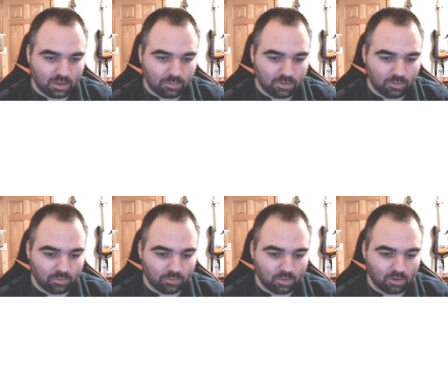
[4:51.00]
be
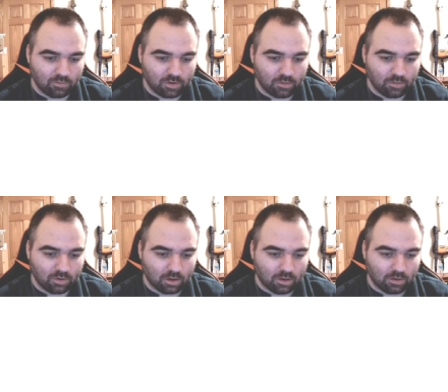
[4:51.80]
more of
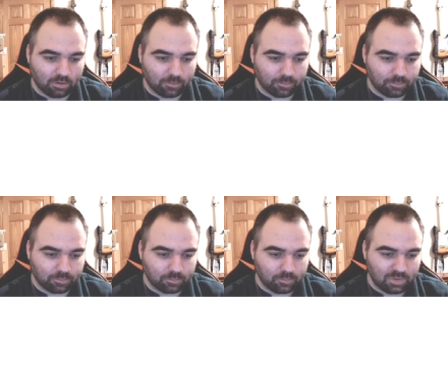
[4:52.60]
a
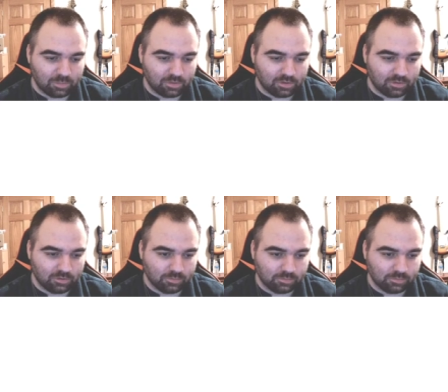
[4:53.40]
biblical